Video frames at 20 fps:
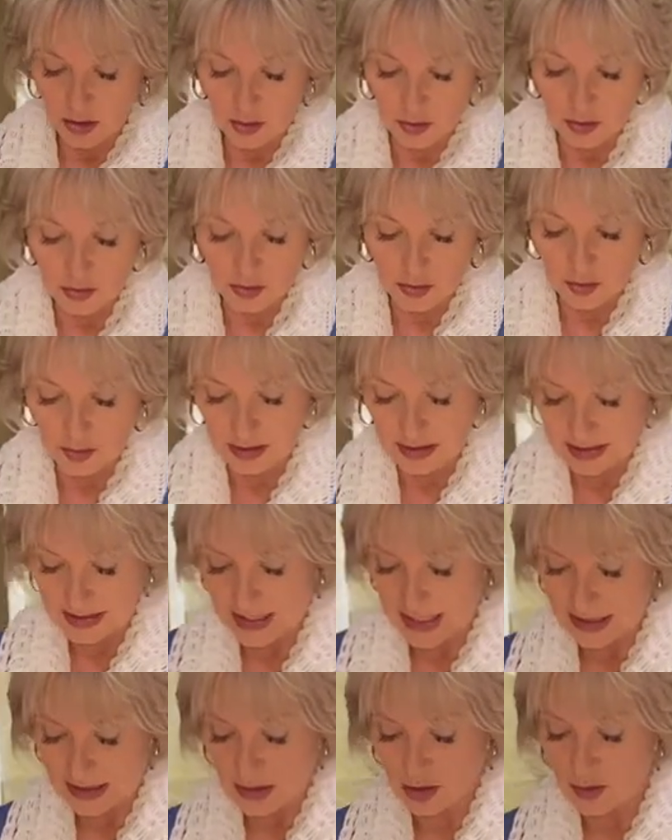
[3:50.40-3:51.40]
you do
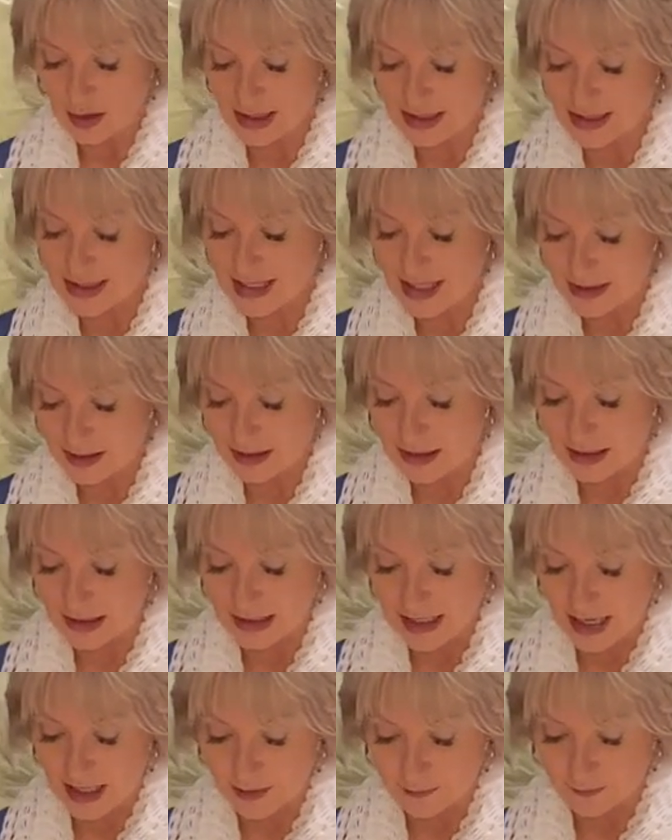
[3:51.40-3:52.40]
tend to extend the
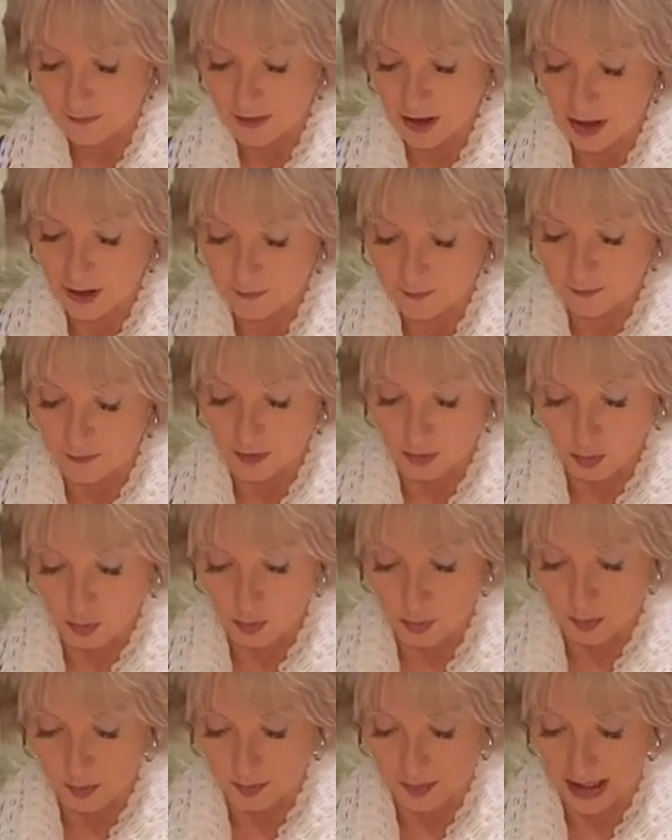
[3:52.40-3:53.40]
life of
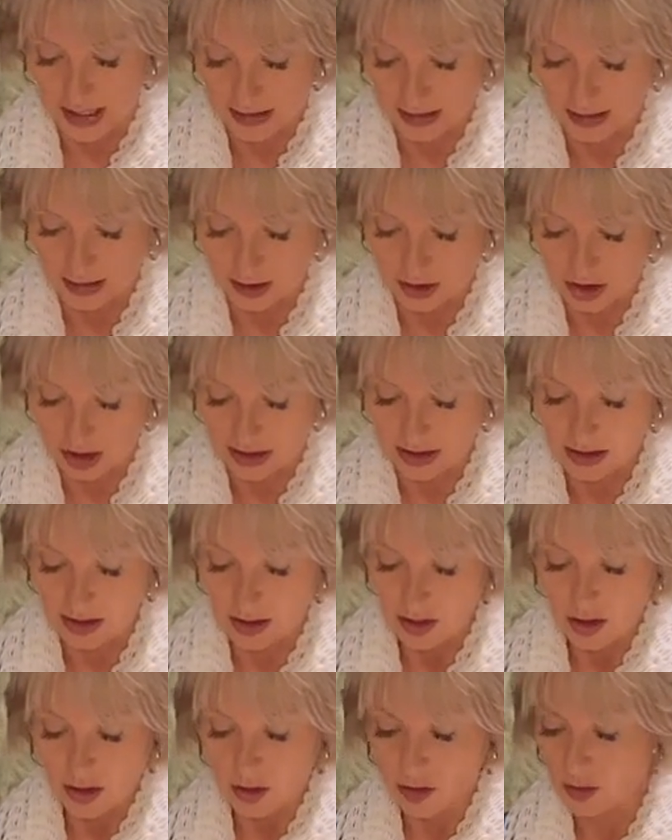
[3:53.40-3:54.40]
your baking sheet.
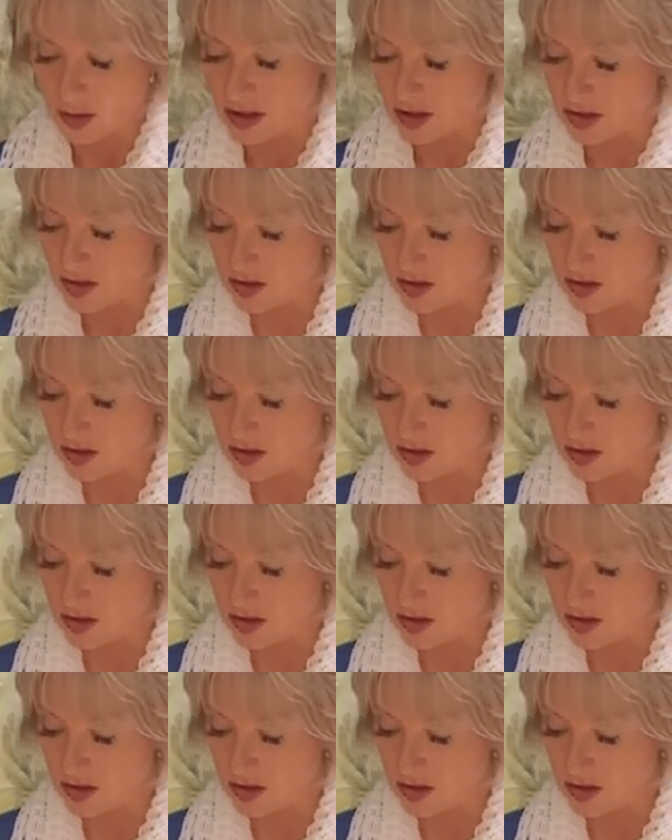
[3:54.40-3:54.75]
You can